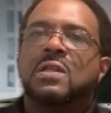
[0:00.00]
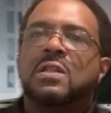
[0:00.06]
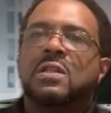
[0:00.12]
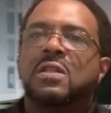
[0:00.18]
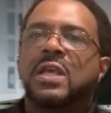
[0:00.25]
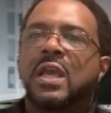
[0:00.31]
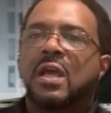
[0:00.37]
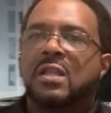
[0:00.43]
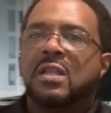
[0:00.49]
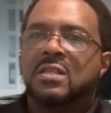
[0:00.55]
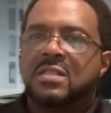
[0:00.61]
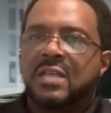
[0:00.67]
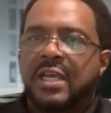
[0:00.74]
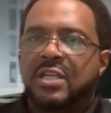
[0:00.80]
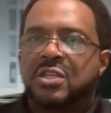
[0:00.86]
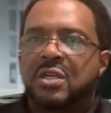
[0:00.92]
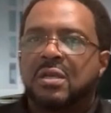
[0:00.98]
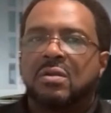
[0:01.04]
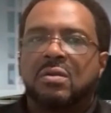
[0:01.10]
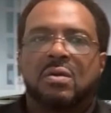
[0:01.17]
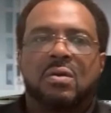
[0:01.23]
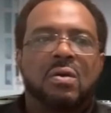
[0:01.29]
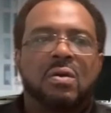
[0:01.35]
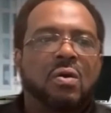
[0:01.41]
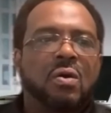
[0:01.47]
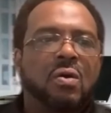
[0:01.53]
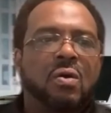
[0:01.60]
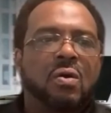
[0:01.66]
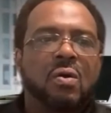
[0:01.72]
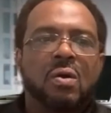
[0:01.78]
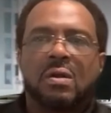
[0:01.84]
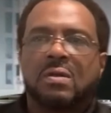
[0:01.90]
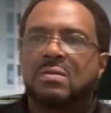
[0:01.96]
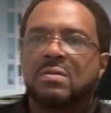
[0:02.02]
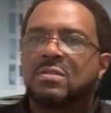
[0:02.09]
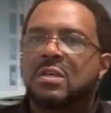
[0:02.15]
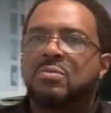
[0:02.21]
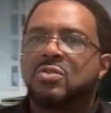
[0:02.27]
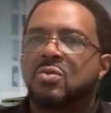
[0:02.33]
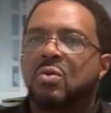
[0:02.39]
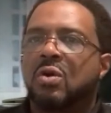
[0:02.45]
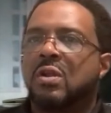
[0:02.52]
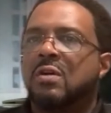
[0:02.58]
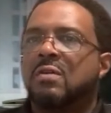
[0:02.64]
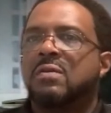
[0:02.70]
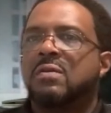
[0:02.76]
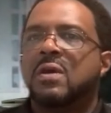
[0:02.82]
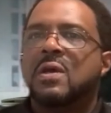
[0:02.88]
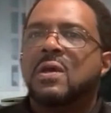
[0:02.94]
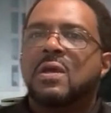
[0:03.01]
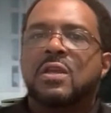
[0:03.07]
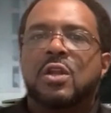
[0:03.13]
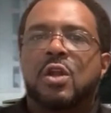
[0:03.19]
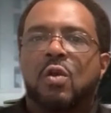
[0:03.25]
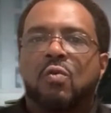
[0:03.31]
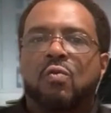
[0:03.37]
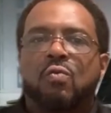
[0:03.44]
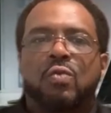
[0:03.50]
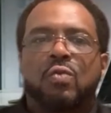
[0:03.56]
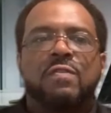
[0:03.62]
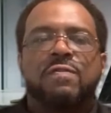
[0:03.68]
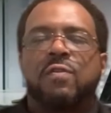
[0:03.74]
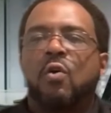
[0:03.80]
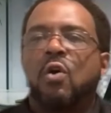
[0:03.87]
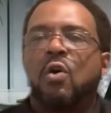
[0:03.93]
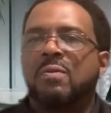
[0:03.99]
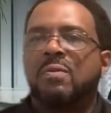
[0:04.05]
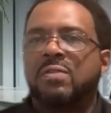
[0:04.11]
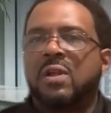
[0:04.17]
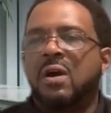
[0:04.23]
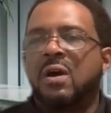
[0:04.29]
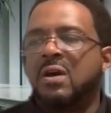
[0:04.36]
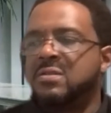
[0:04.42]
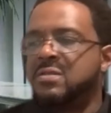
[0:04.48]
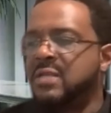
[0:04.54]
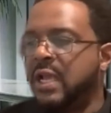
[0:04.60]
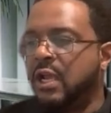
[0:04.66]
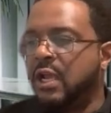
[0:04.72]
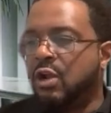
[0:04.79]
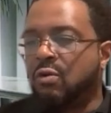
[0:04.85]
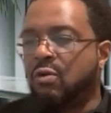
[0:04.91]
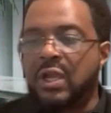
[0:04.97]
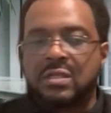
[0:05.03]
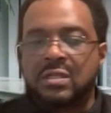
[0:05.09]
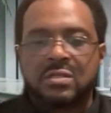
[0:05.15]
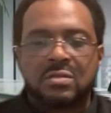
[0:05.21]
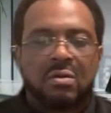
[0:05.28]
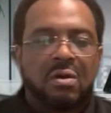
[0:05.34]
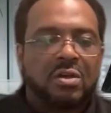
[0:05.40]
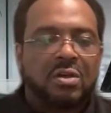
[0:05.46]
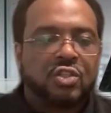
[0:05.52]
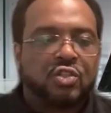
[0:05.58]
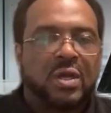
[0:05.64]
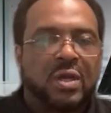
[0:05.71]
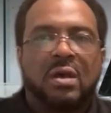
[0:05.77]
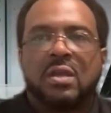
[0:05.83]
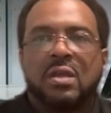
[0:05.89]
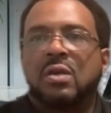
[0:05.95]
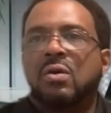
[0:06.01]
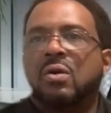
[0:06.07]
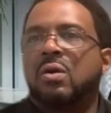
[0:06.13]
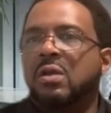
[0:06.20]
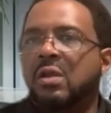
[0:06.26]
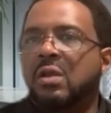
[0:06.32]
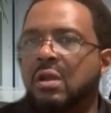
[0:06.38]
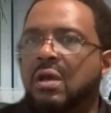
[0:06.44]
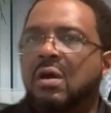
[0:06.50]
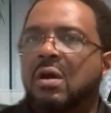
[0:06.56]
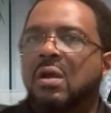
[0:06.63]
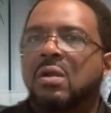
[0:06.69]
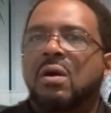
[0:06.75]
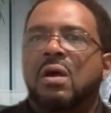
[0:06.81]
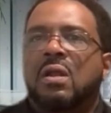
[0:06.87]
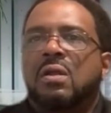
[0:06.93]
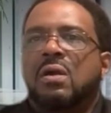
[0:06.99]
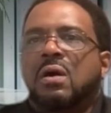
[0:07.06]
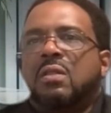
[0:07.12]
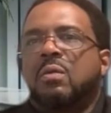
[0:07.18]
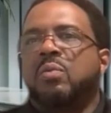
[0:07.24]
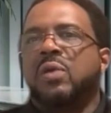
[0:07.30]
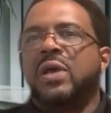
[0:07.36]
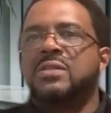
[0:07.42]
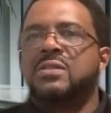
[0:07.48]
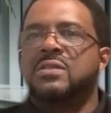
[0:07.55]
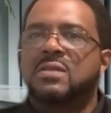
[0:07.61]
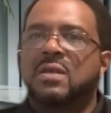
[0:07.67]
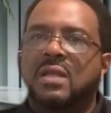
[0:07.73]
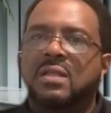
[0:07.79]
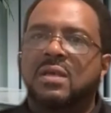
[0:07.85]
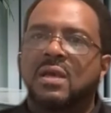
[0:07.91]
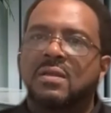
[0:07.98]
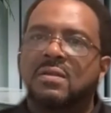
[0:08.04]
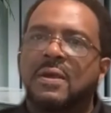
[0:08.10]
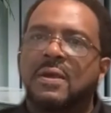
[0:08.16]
legalization or some sort of reform of laws, say in Greece or Australia or and other places like that?